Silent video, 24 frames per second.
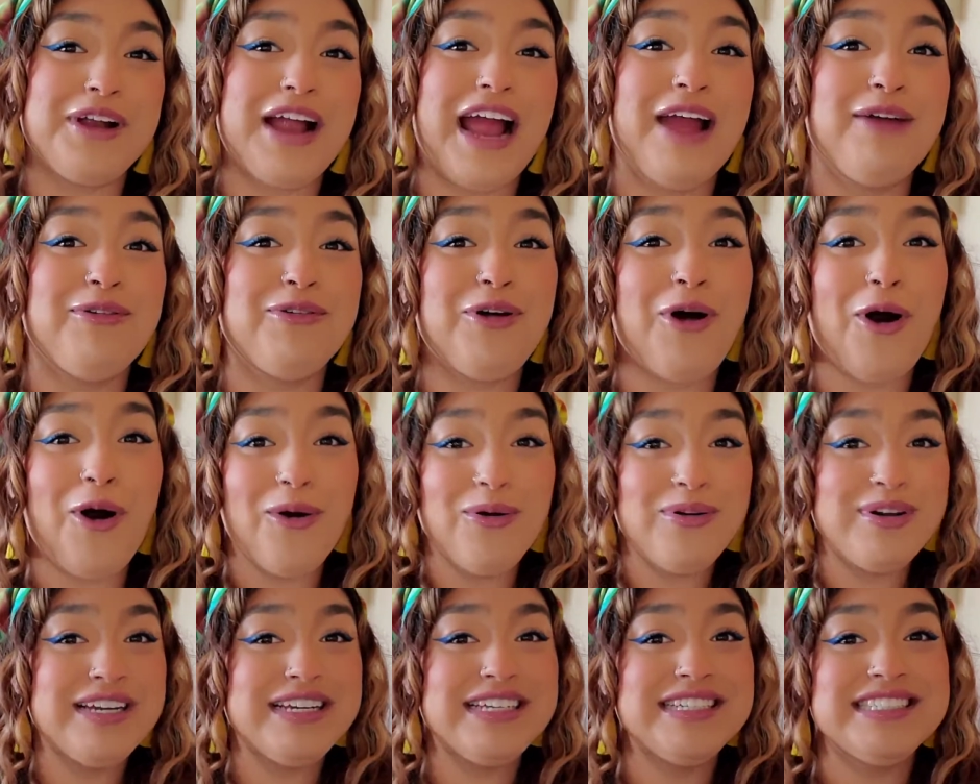I will
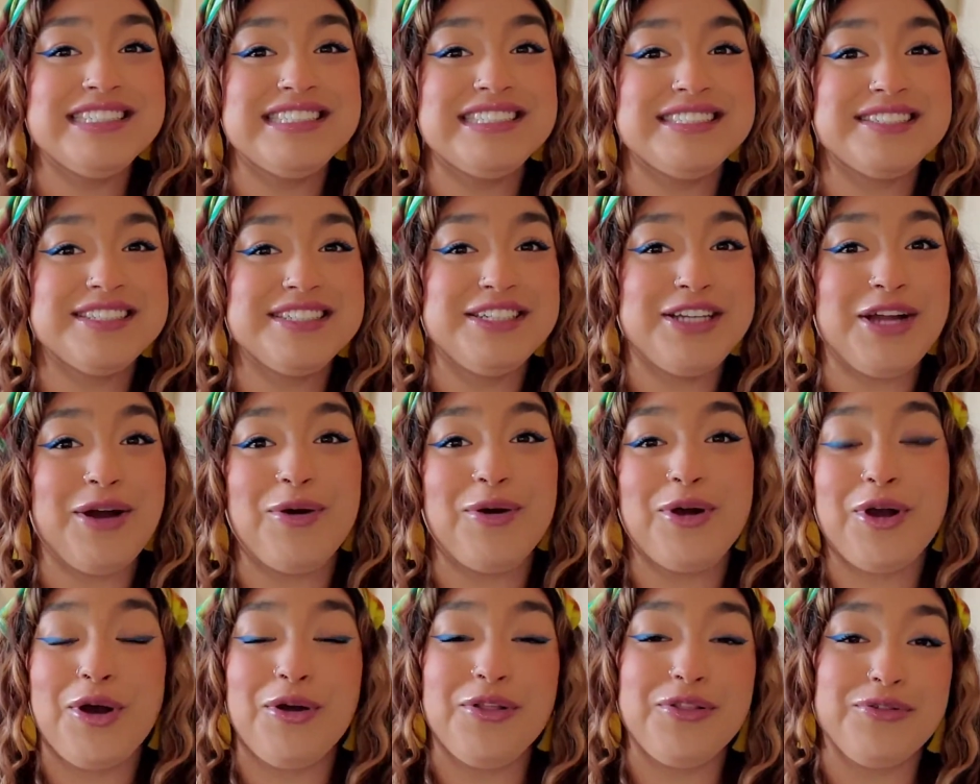always, you
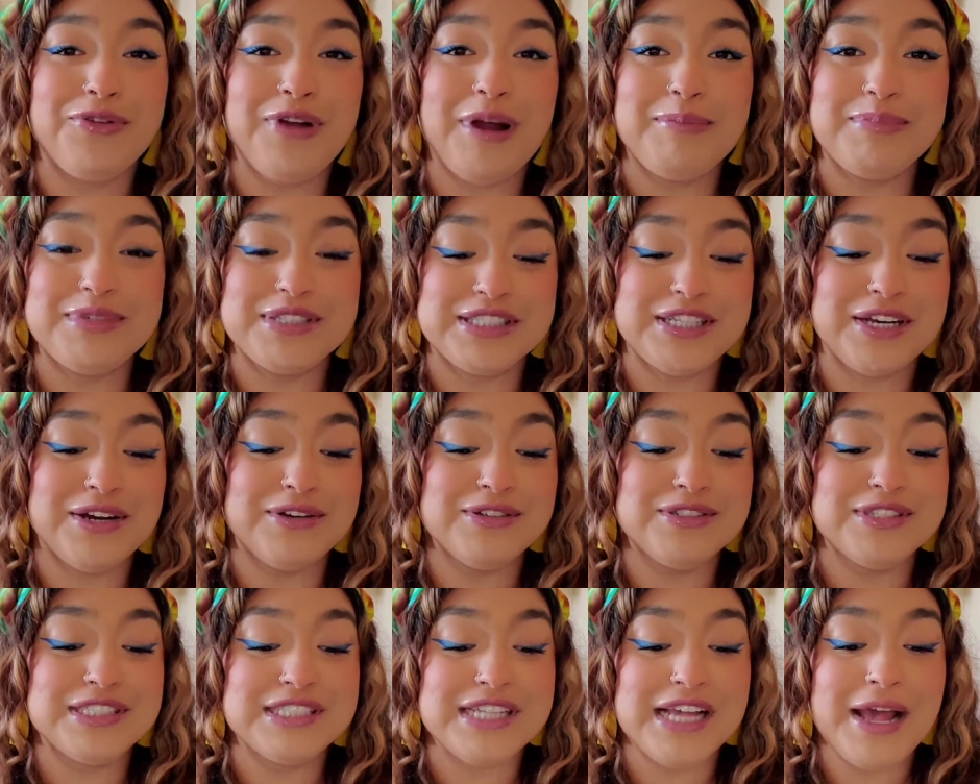know, go through
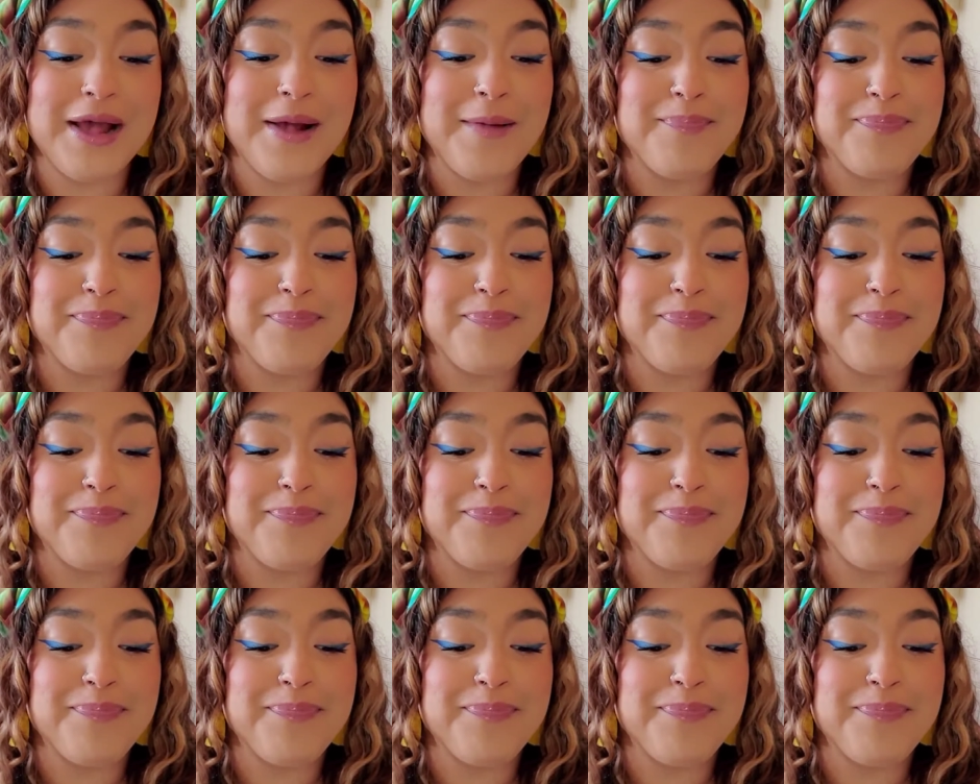episodes.